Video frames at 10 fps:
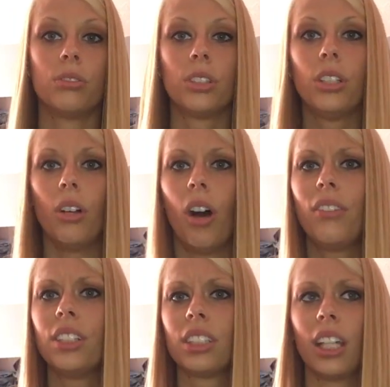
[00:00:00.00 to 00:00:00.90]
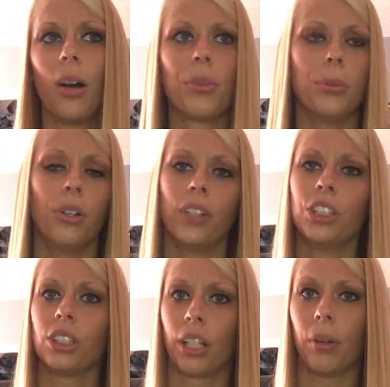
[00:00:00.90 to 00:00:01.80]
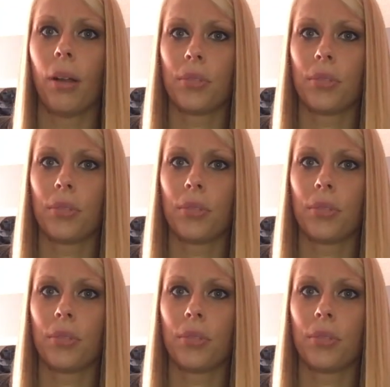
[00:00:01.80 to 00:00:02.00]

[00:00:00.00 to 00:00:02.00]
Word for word: you know, obviously help the motivation, like wow,